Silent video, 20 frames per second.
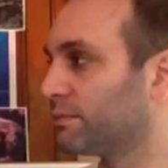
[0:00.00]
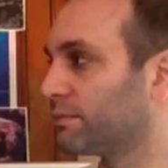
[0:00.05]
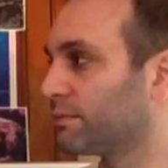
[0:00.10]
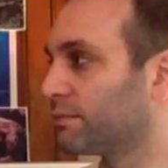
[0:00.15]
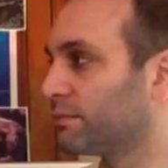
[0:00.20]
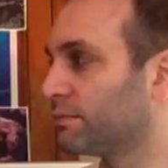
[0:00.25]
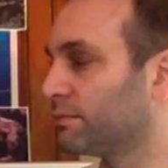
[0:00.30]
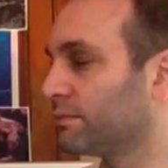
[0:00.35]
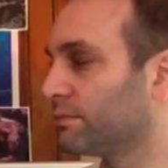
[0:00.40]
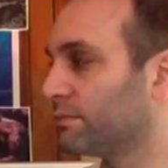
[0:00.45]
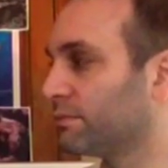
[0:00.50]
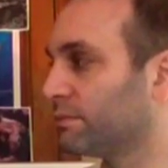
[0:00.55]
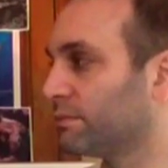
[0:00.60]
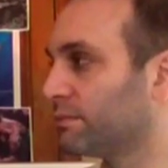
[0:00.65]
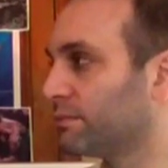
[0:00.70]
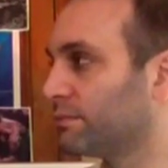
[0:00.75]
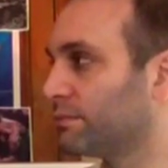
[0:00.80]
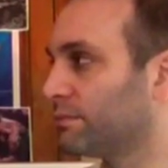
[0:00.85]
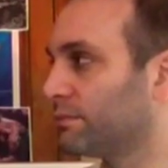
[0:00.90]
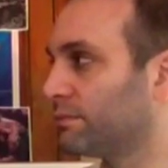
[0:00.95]

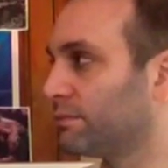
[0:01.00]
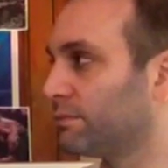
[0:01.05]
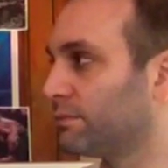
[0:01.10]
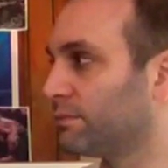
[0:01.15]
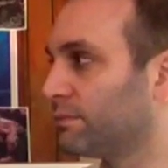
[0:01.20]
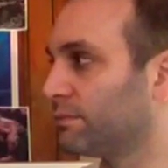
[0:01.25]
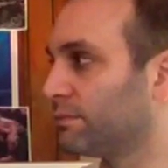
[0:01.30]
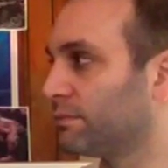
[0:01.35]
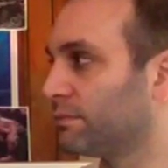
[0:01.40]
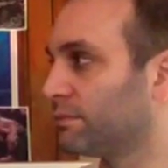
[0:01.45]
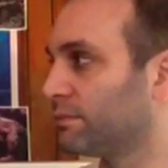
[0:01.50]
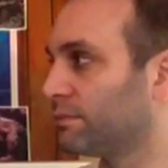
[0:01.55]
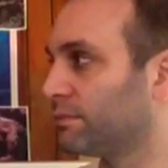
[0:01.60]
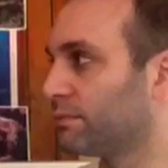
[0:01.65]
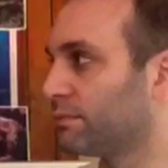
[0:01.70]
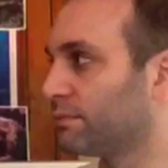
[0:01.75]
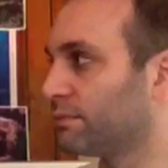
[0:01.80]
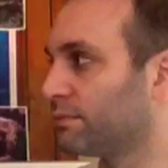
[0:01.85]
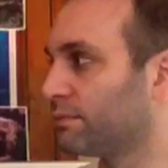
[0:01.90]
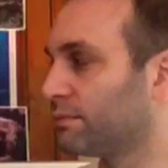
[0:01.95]

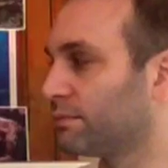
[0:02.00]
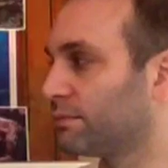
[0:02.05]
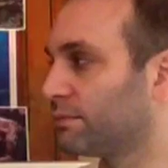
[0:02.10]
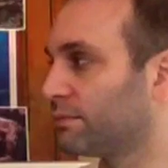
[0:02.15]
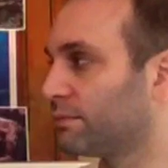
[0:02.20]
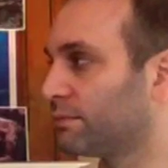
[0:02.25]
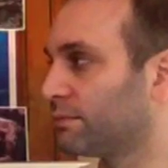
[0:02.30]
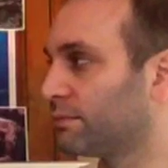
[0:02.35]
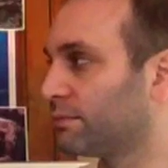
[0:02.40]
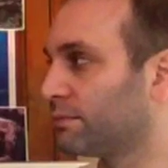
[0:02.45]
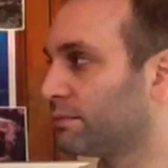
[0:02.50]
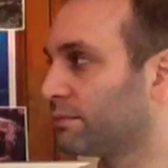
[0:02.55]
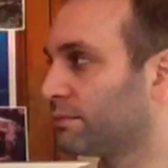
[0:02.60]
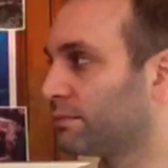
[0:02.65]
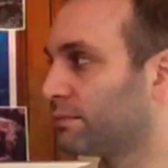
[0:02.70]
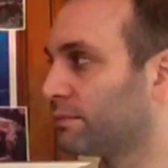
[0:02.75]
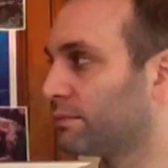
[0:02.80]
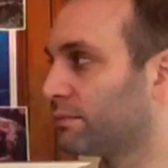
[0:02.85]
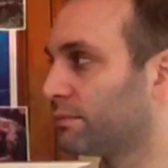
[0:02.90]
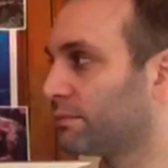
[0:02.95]

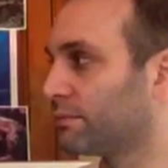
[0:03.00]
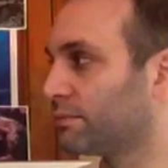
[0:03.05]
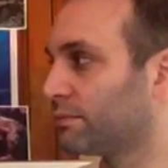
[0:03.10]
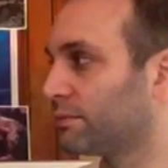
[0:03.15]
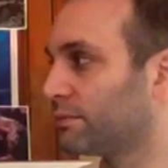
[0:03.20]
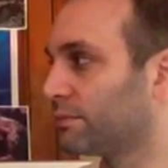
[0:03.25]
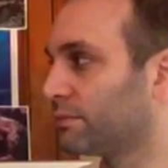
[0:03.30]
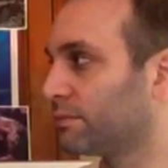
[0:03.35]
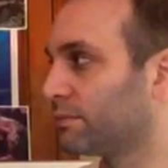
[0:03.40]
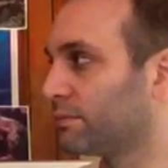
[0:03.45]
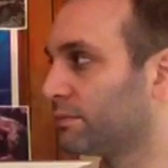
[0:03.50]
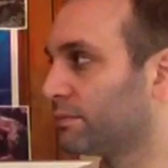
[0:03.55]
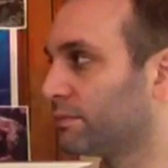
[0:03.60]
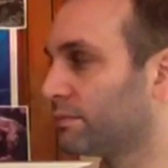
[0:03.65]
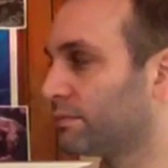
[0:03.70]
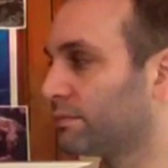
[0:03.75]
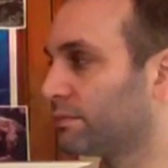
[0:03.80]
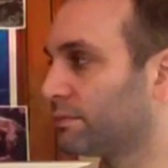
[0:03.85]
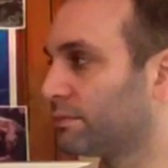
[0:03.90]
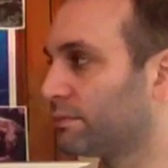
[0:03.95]

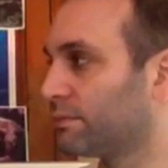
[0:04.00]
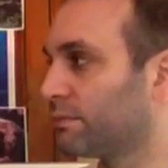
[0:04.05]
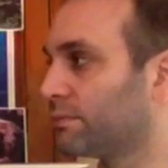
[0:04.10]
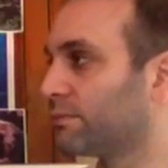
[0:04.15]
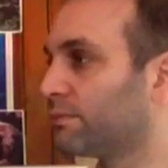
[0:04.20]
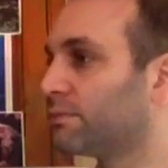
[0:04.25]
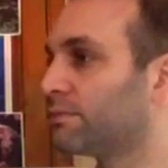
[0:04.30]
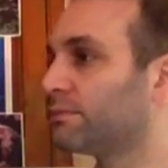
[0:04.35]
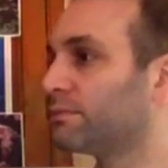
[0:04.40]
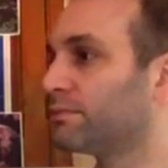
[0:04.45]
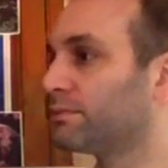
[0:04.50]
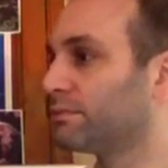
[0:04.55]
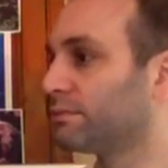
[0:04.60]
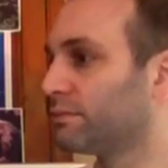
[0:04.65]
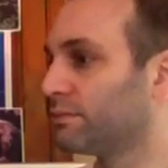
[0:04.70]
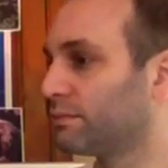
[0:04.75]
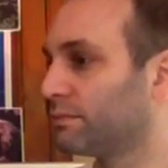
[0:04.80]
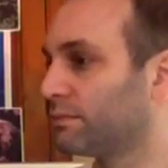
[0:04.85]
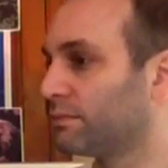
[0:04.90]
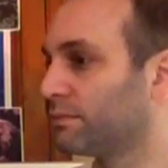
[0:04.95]

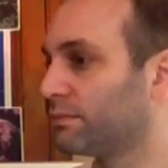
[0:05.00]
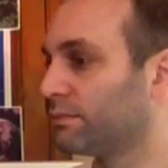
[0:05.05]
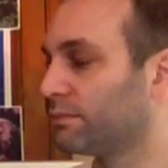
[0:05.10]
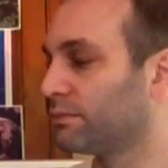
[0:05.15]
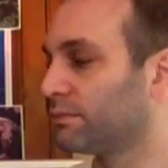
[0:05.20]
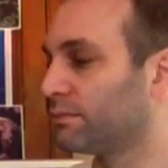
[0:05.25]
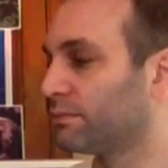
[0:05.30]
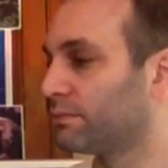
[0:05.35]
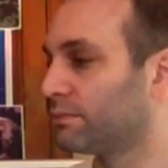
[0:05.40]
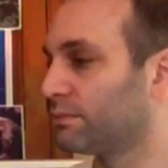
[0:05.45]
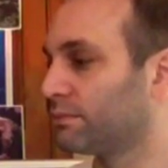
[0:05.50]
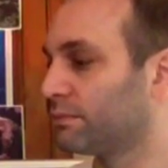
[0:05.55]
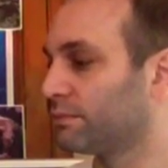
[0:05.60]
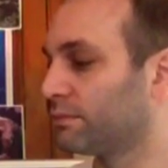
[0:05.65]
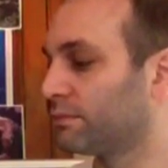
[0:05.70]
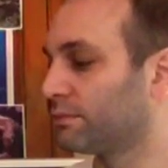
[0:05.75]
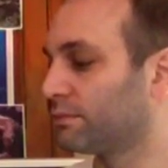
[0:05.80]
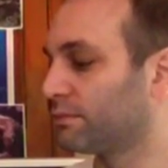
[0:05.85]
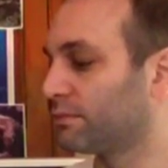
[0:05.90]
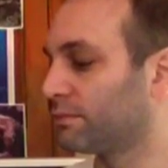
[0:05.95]

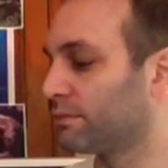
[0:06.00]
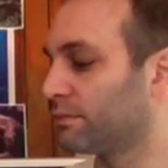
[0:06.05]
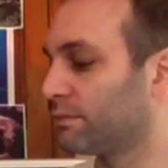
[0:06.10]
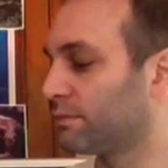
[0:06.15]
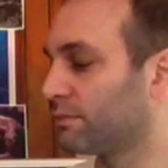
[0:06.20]
The person shown says nothing.